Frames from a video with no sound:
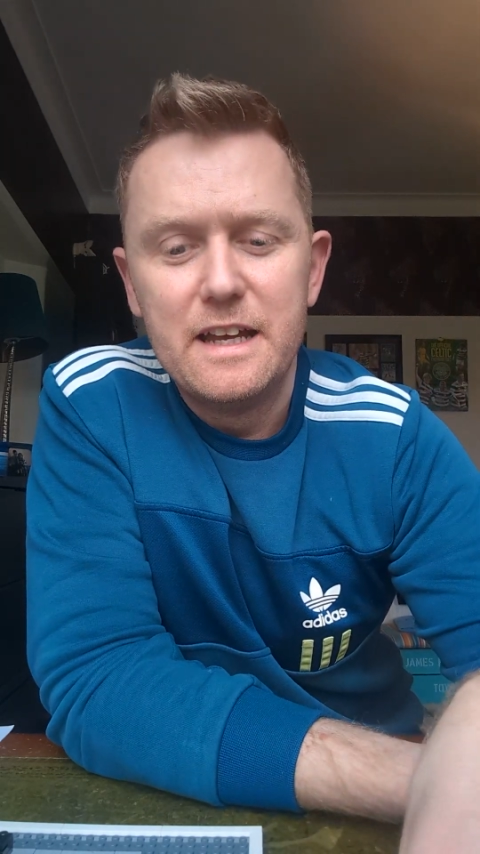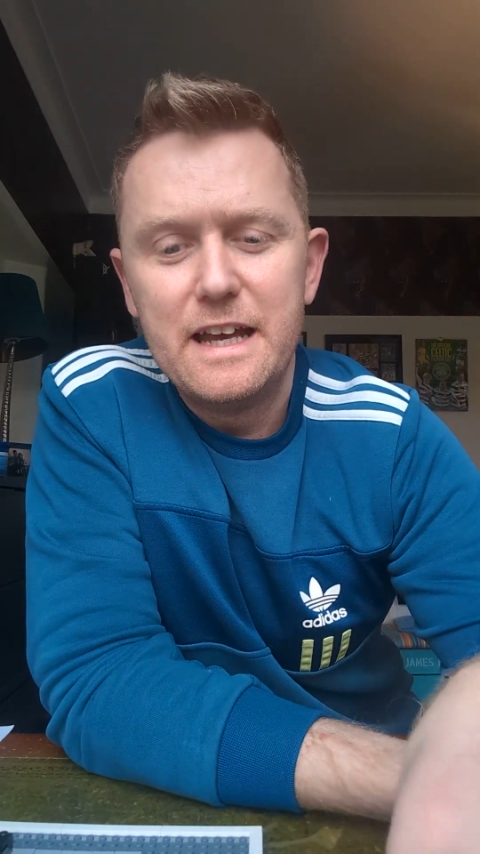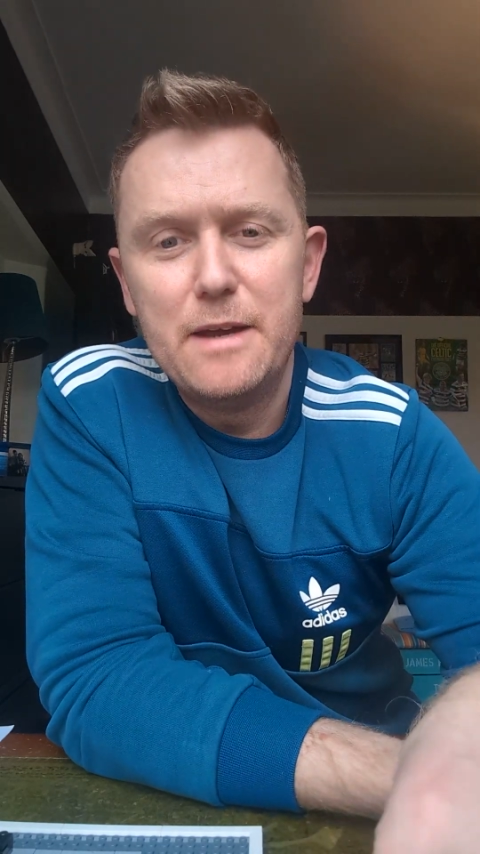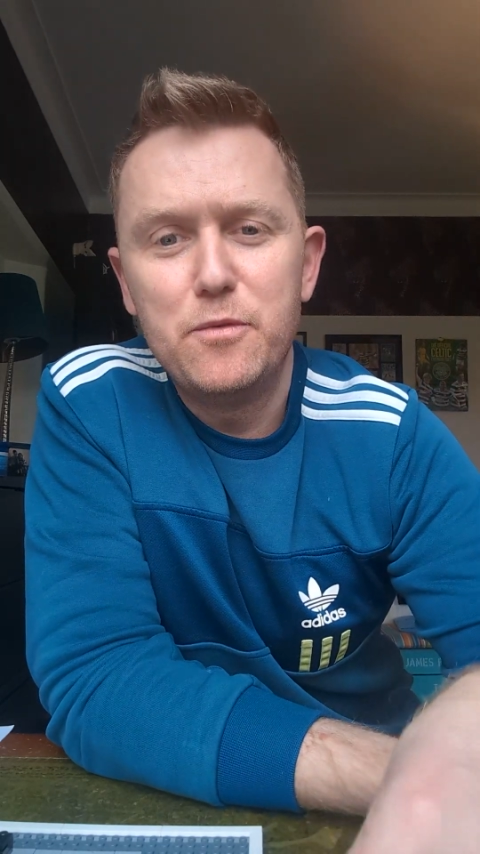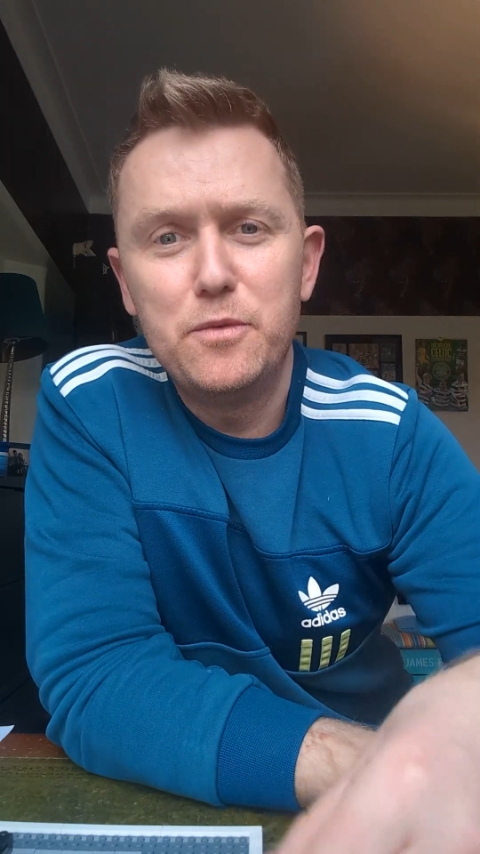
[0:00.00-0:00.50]

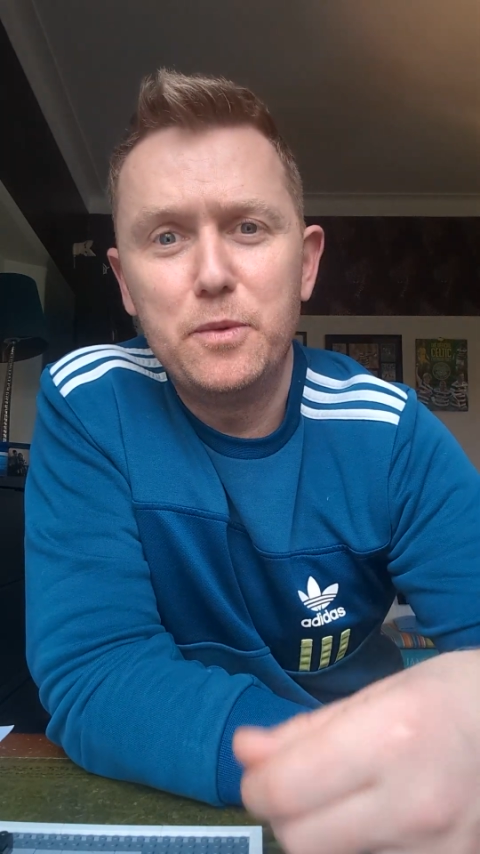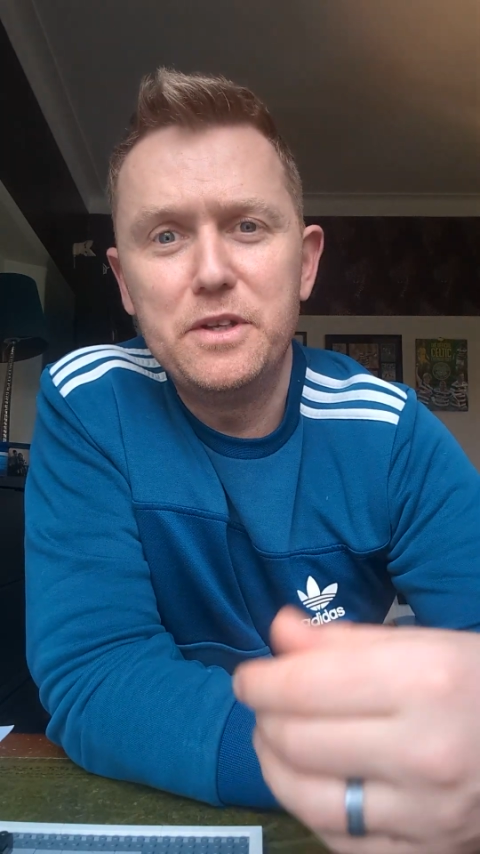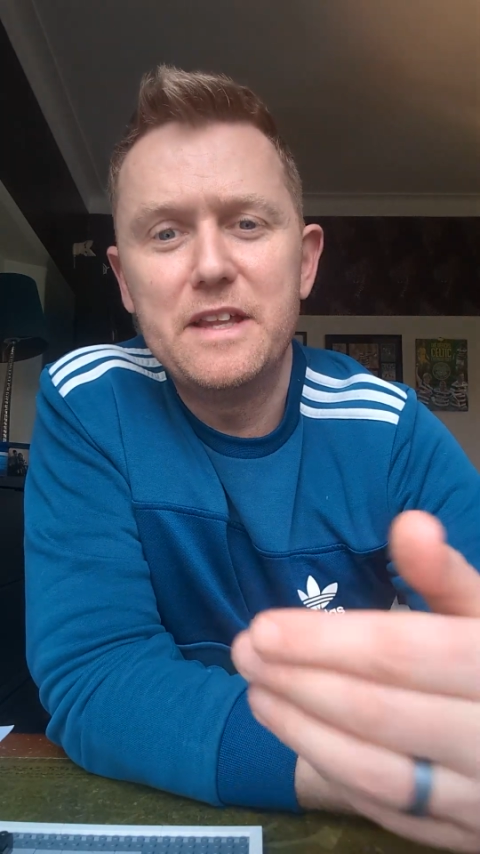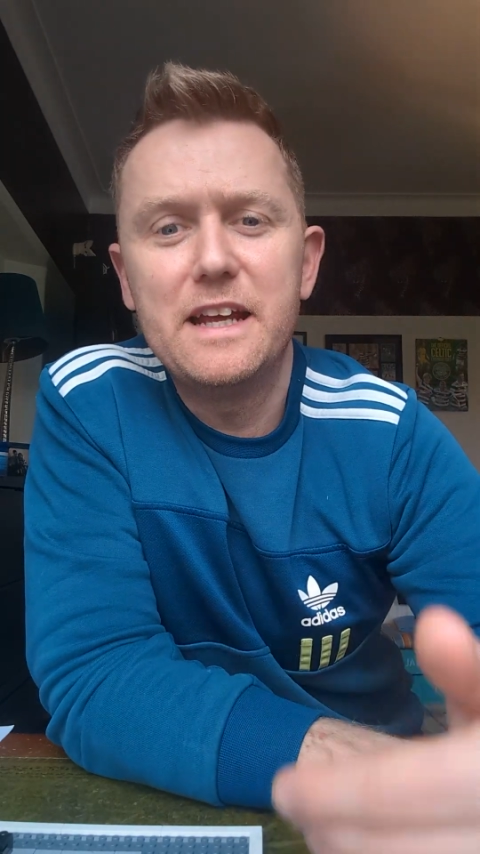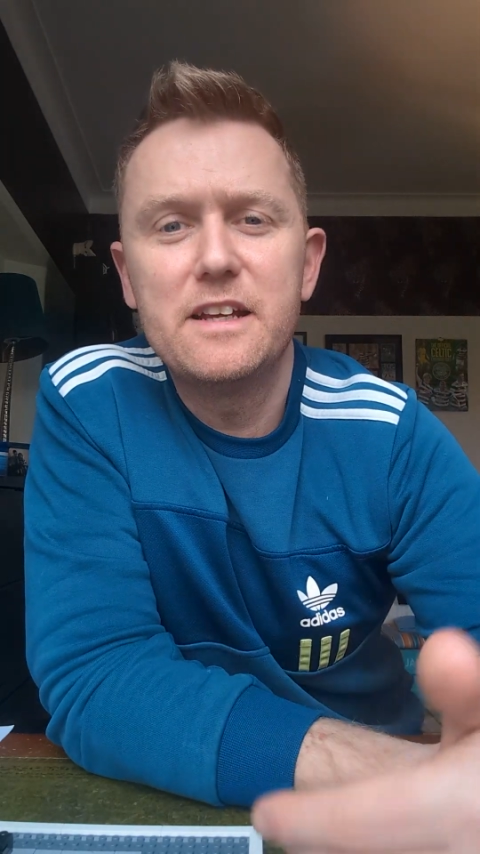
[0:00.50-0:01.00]

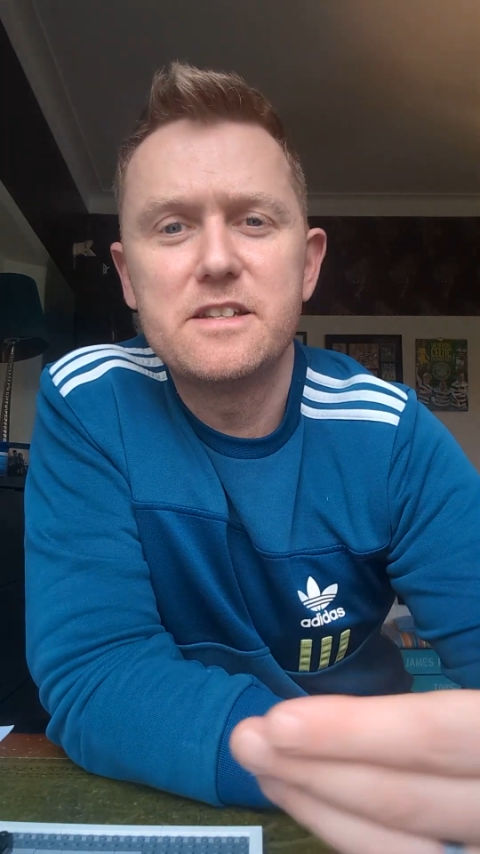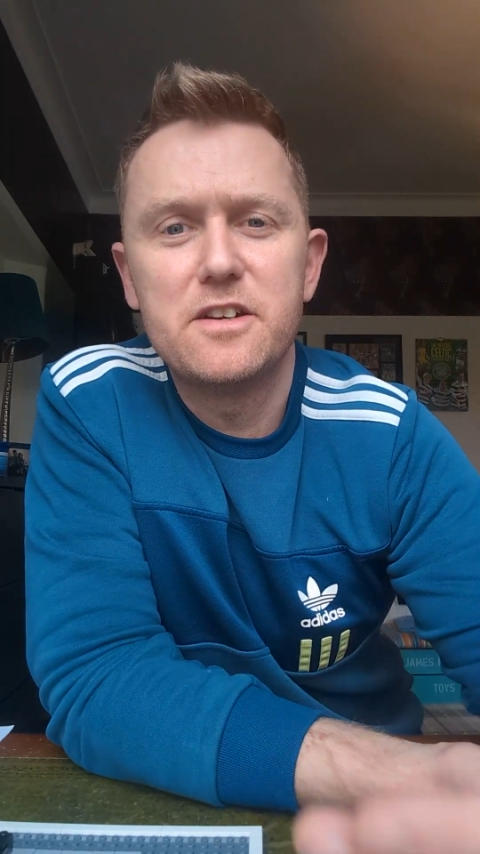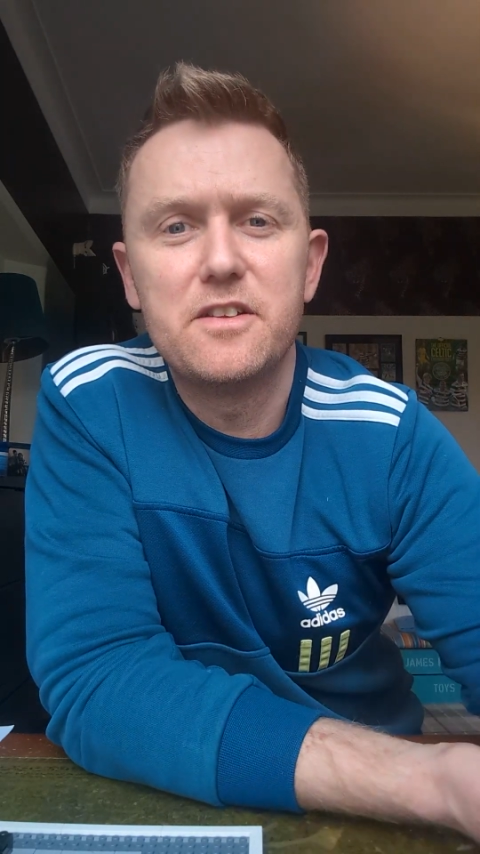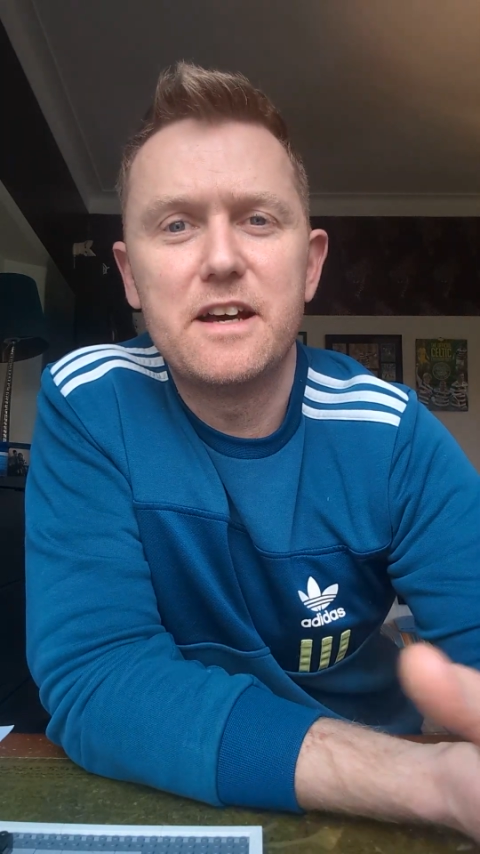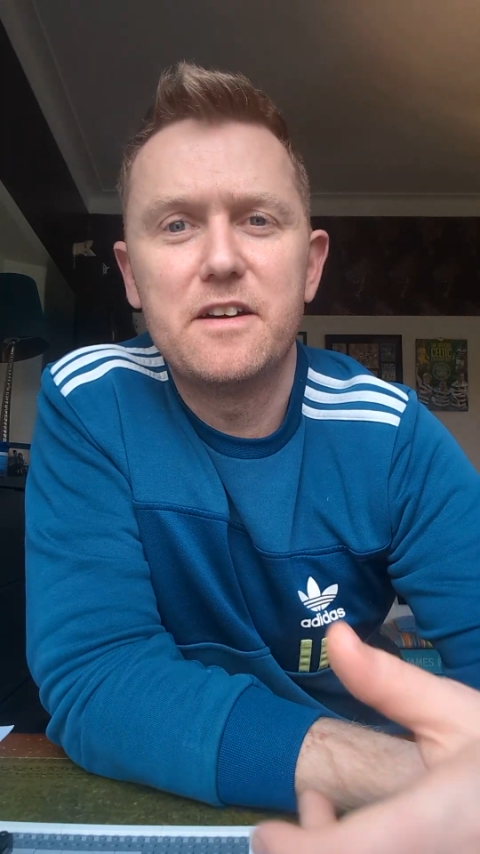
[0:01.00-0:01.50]
When you then
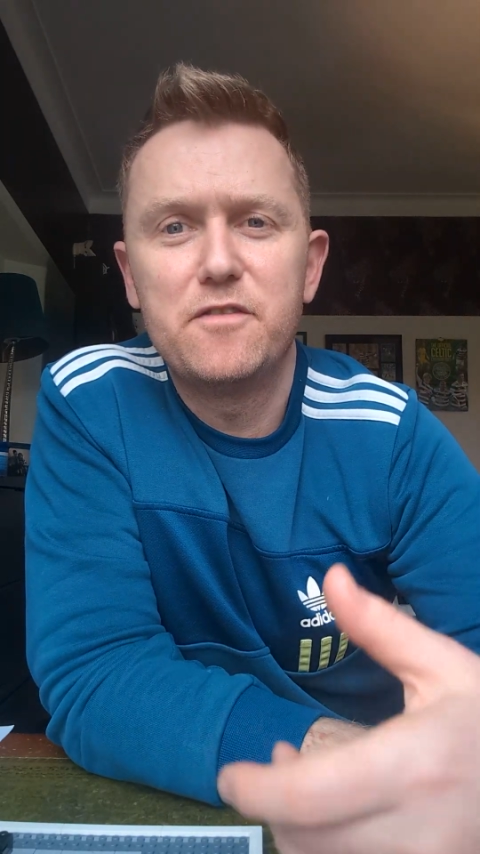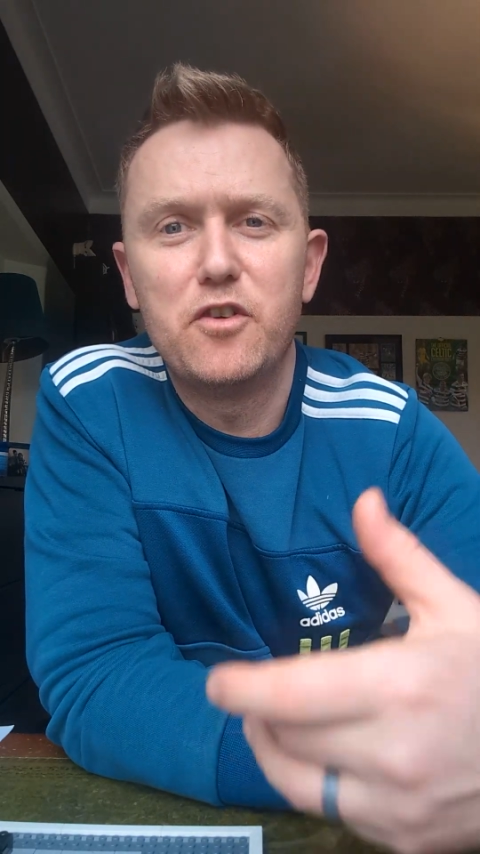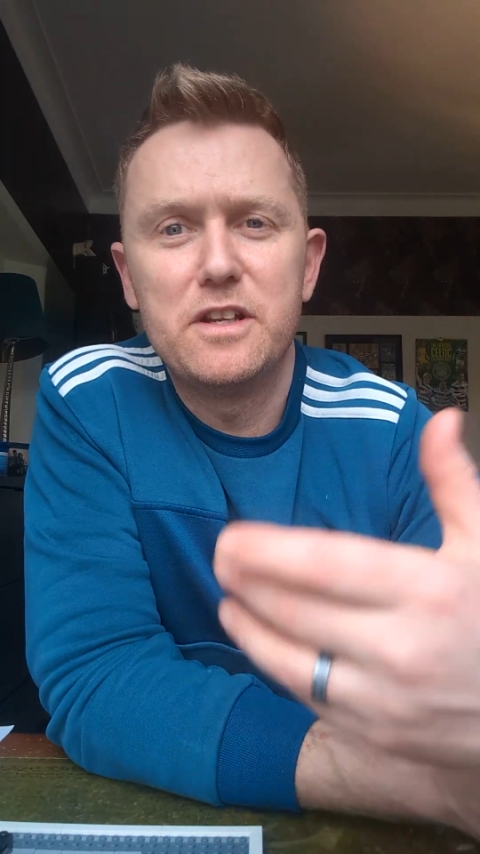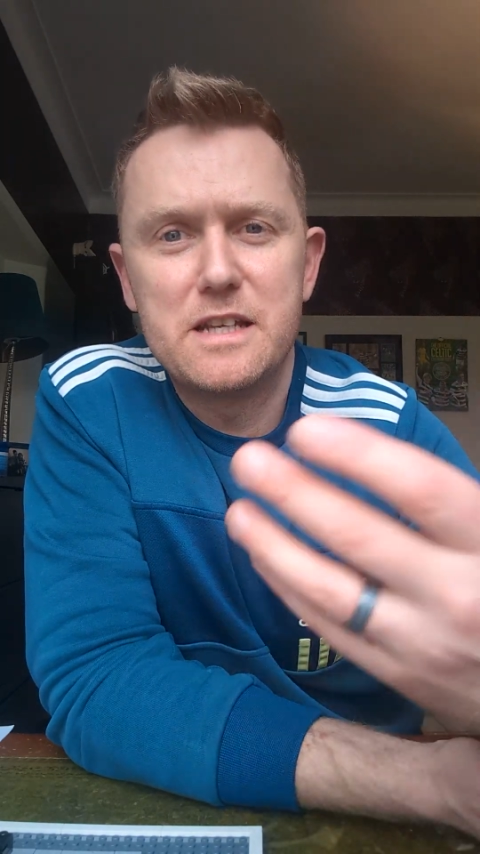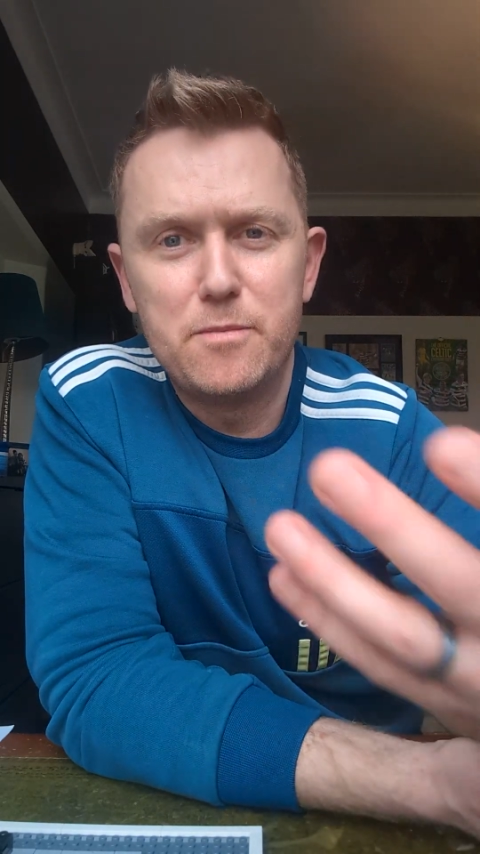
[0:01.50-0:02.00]
consider that,
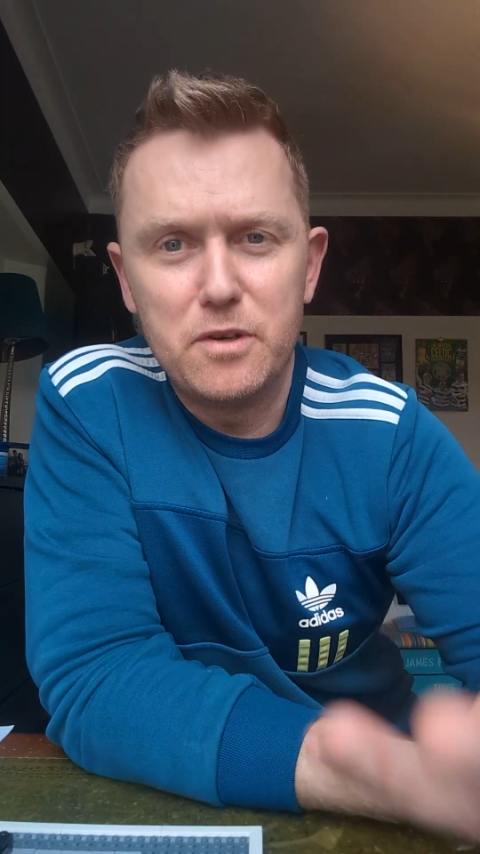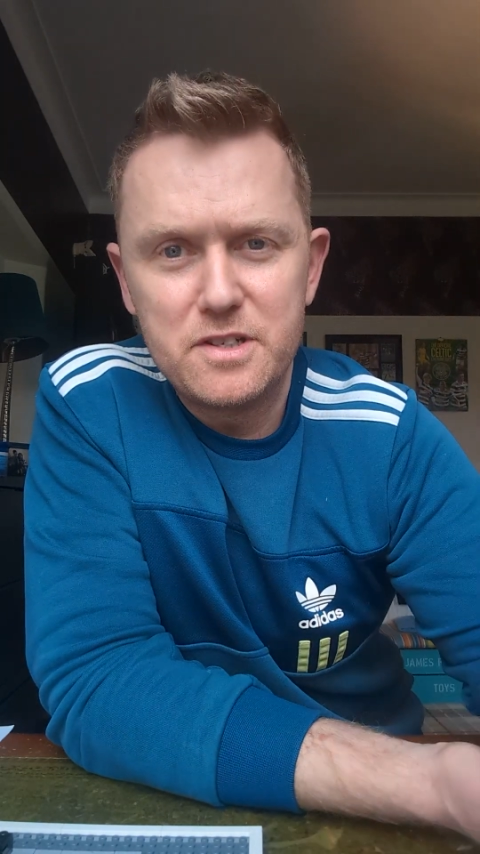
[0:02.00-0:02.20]
for example,